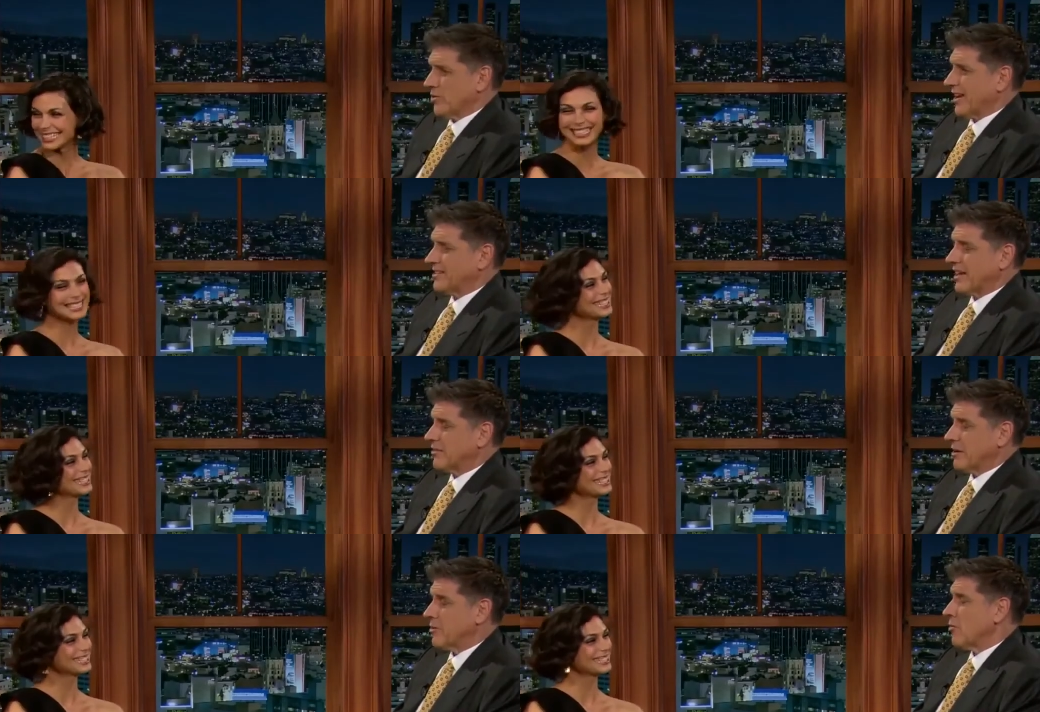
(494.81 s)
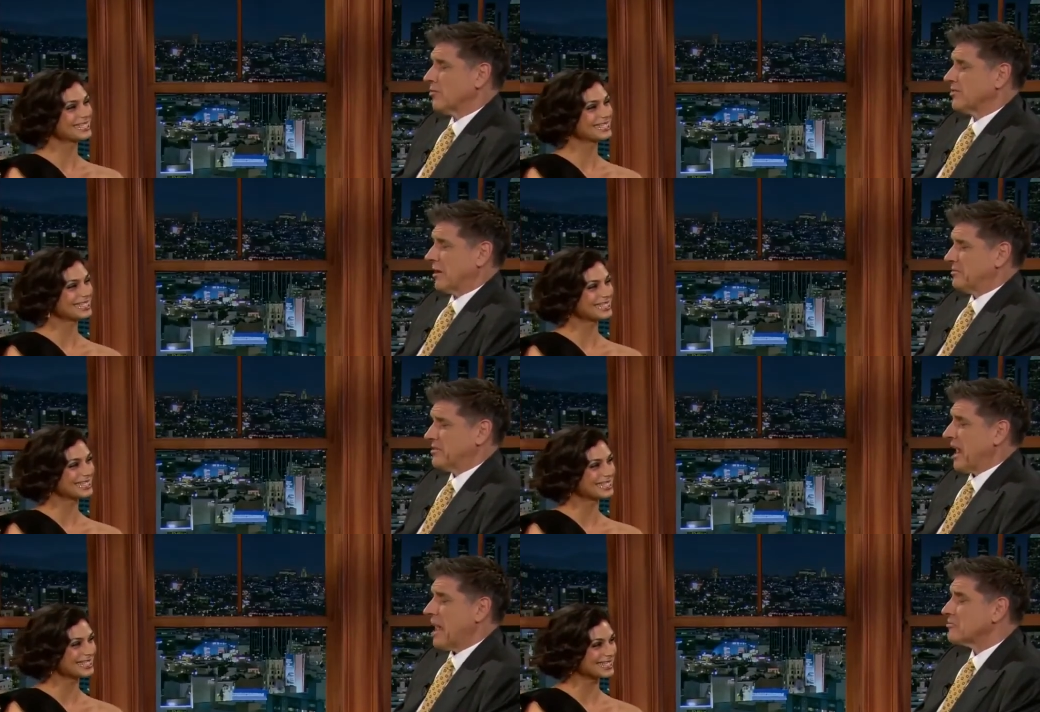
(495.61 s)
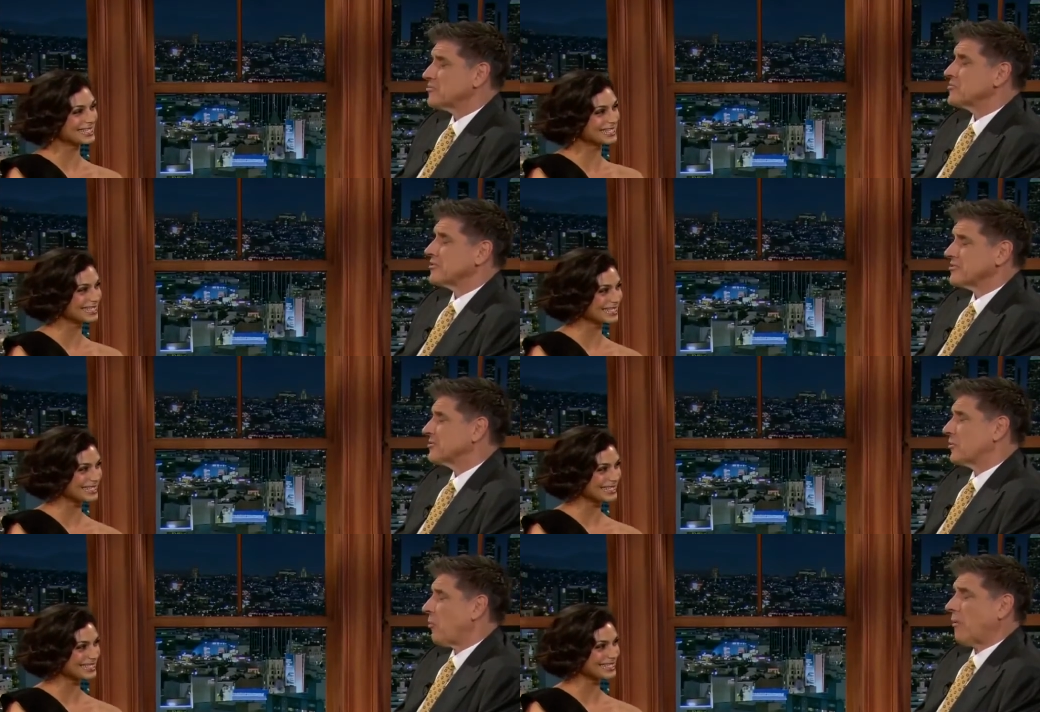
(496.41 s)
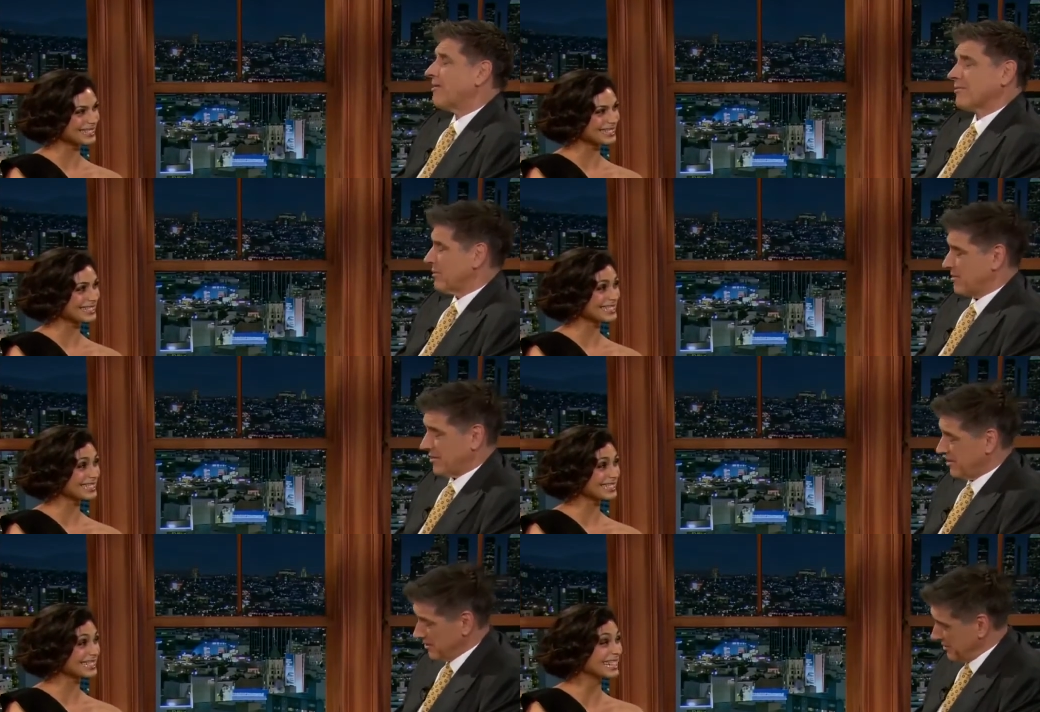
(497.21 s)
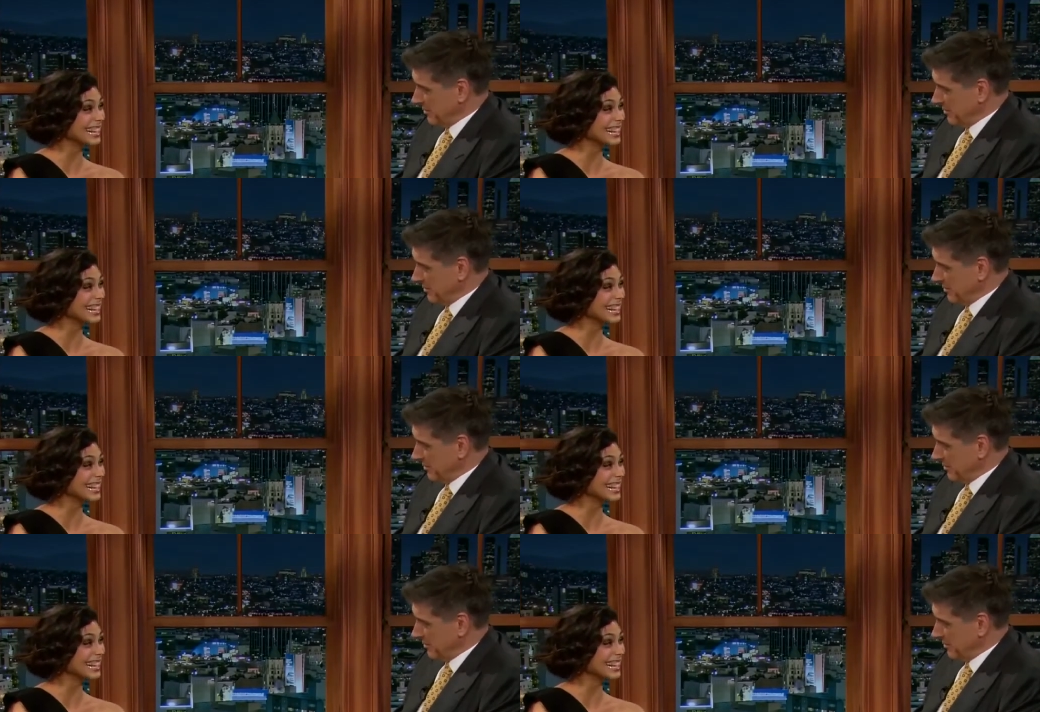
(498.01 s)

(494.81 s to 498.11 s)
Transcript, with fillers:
Speaker 1: we talk like Downton Abbey all the time. It's absolutely... What was Was